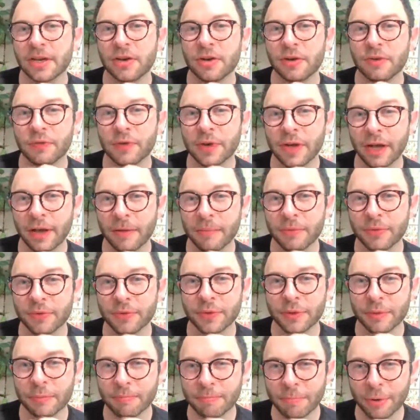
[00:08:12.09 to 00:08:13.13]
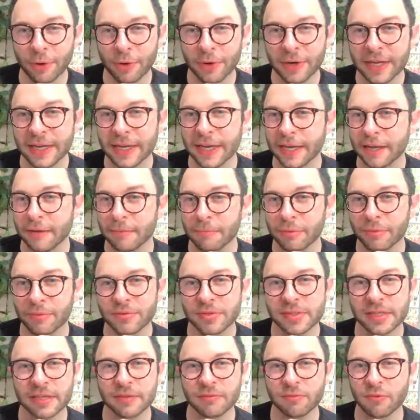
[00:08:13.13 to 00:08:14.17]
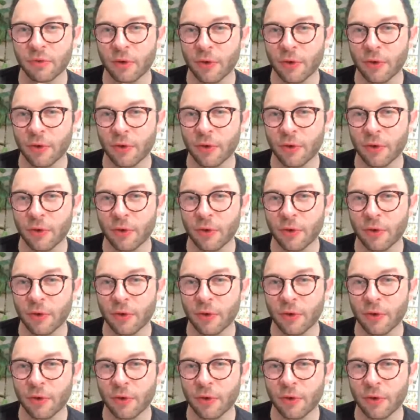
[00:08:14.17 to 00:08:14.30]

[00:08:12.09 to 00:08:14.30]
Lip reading: who've come through the burning embers and